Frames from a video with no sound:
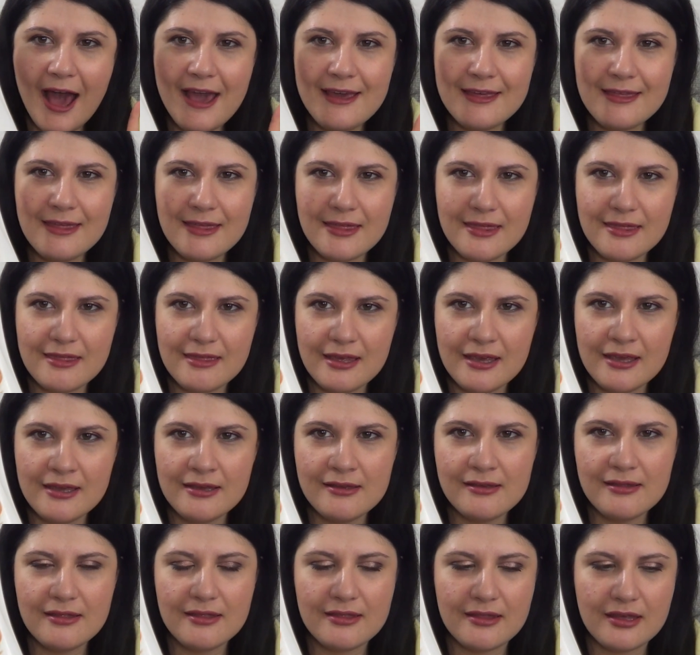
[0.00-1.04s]
I
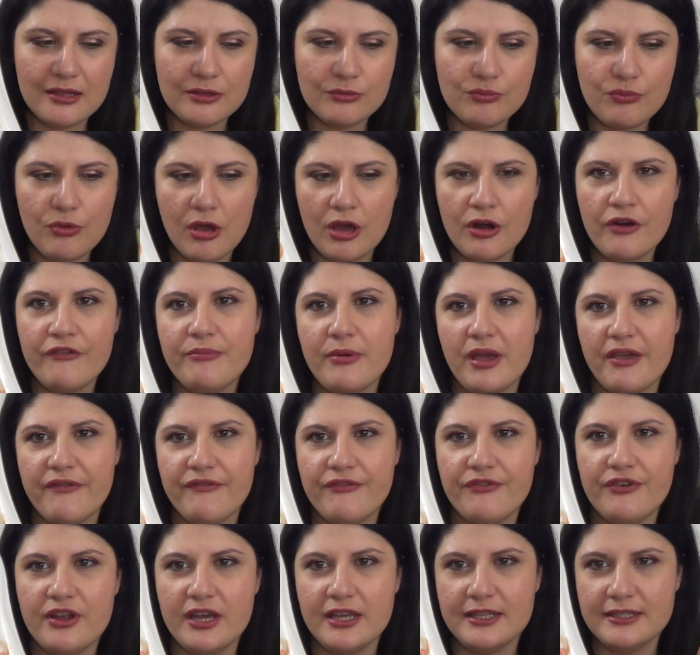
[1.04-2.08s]
think that one of my
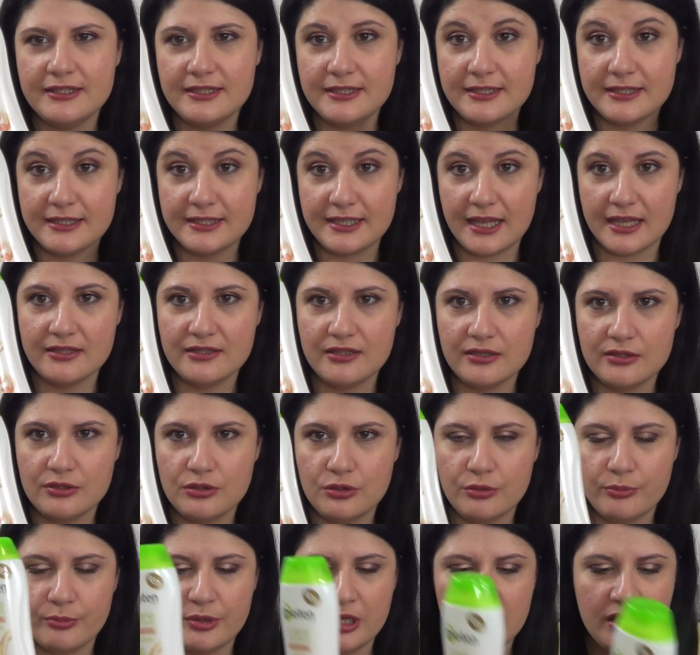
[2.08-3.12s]
friends sent it
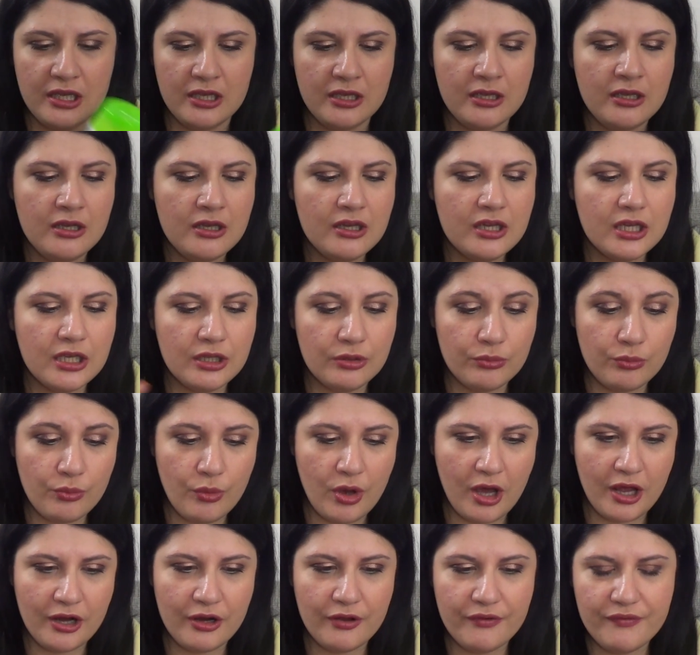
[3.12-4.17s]
to me in
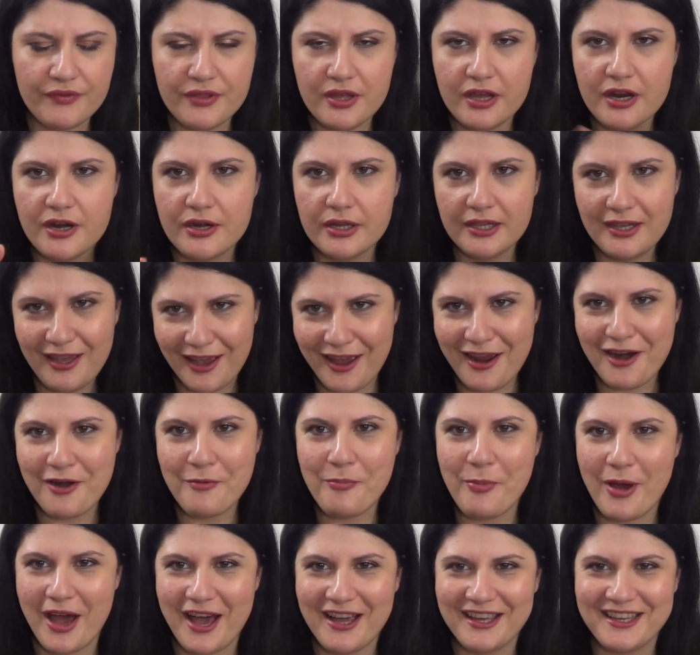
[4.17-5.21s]
one of their
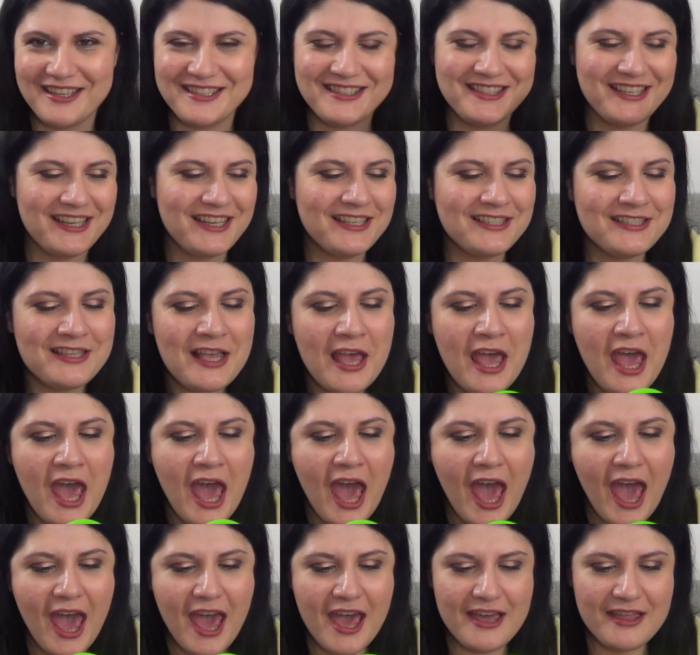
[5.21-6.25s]
care packages,
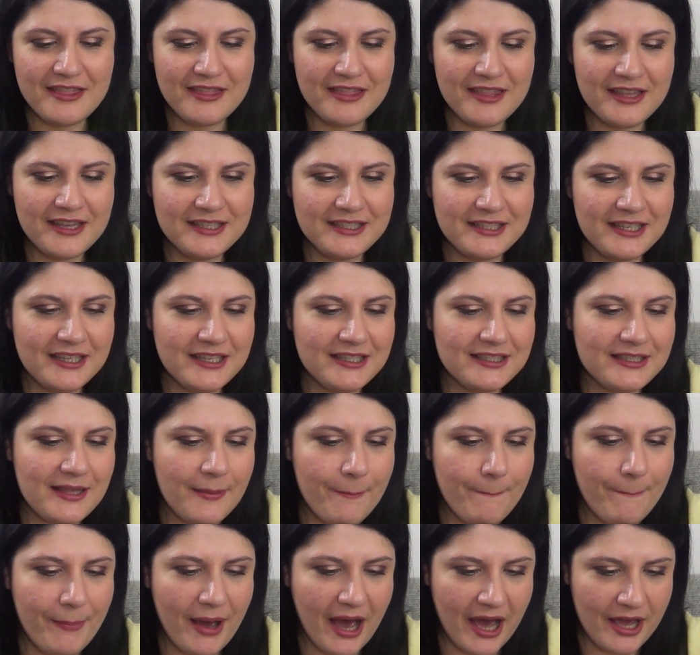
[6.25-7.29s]
and this is
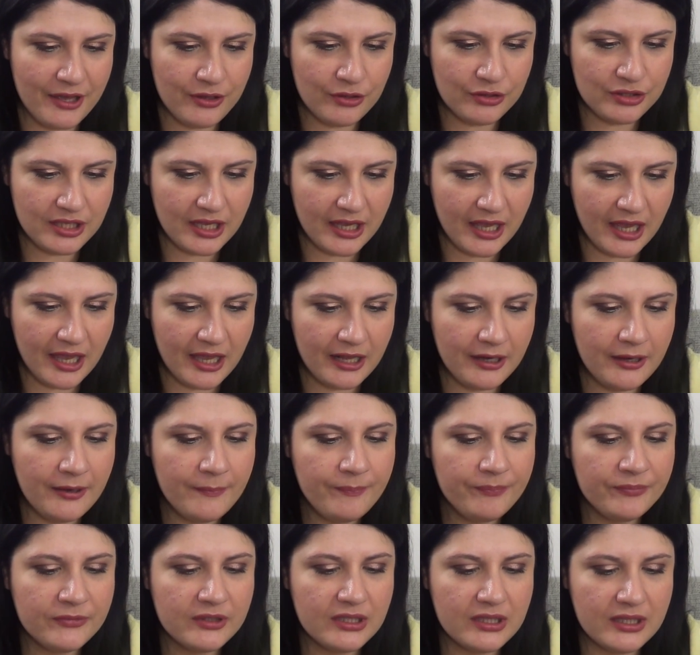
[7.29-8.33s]
the Bioten
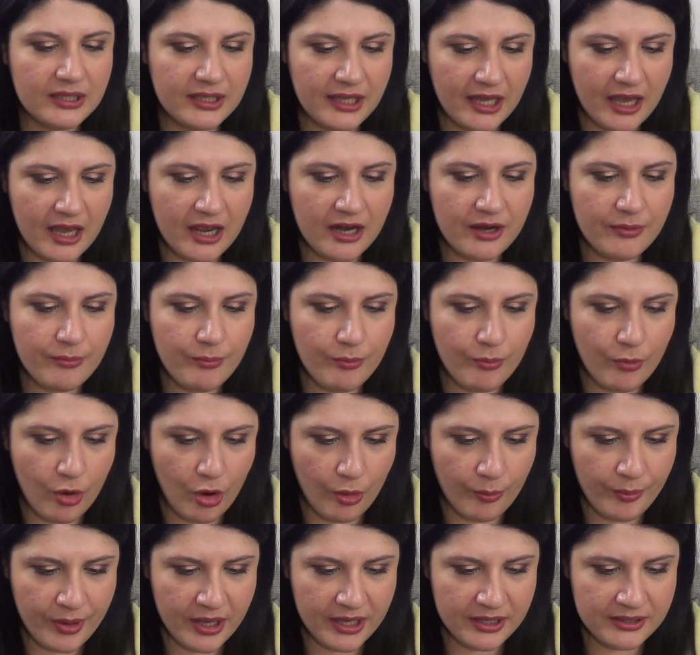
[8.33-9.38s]
Care
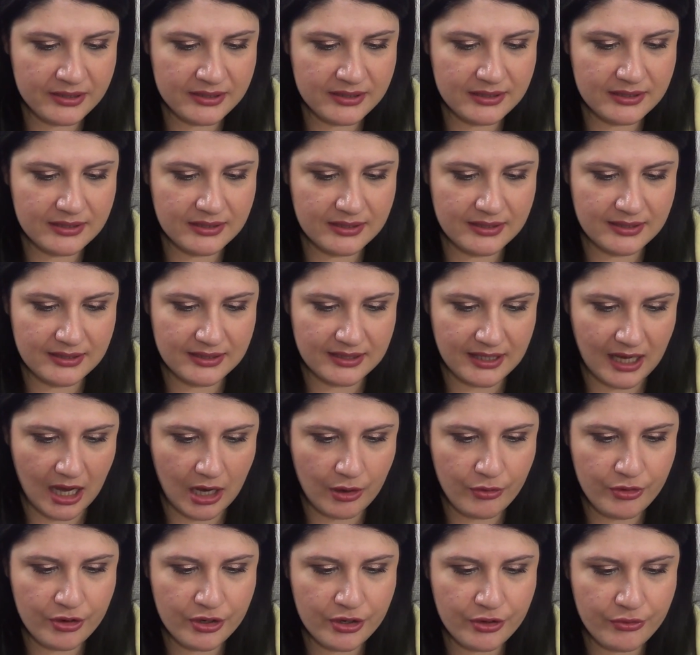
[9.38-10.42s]
Moments
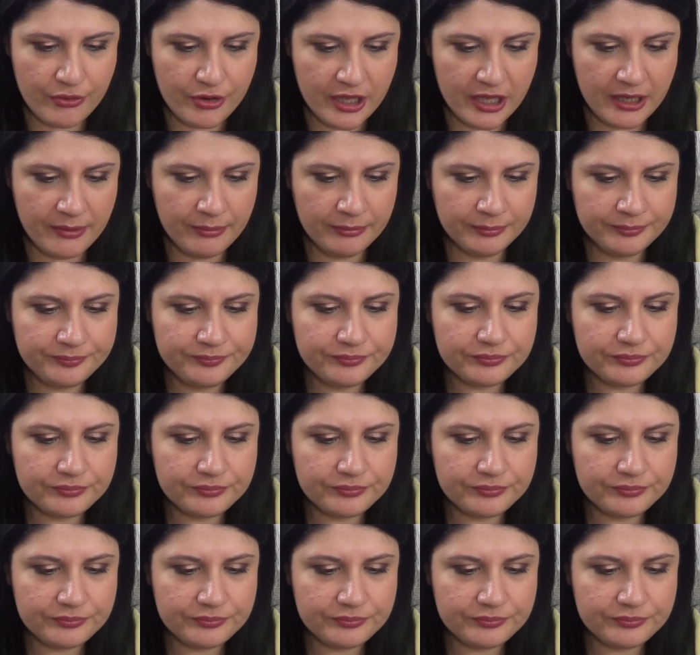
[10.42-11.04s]
Sour Cream.